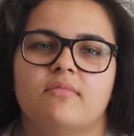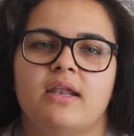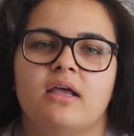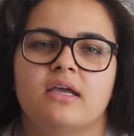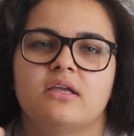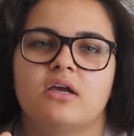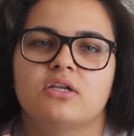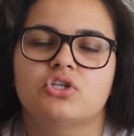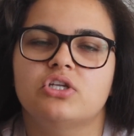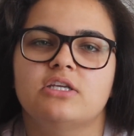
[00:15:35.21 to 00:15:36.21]
And I
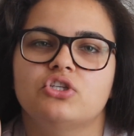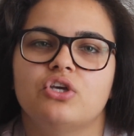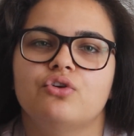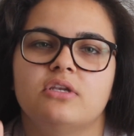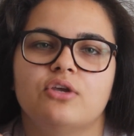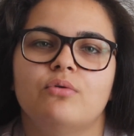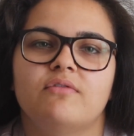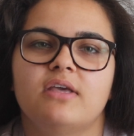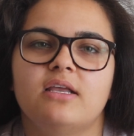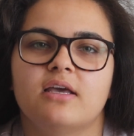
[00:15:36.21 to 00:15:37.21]
just literally couldn't deal with
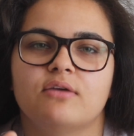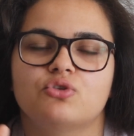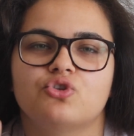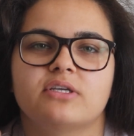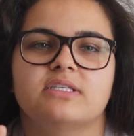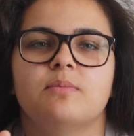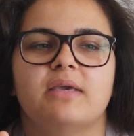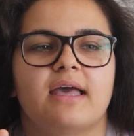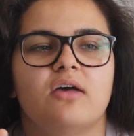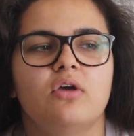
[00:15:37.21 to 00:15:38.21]
it, like it was stressing me
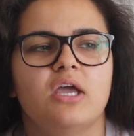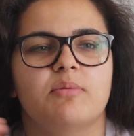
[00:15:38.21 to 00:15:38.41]
out.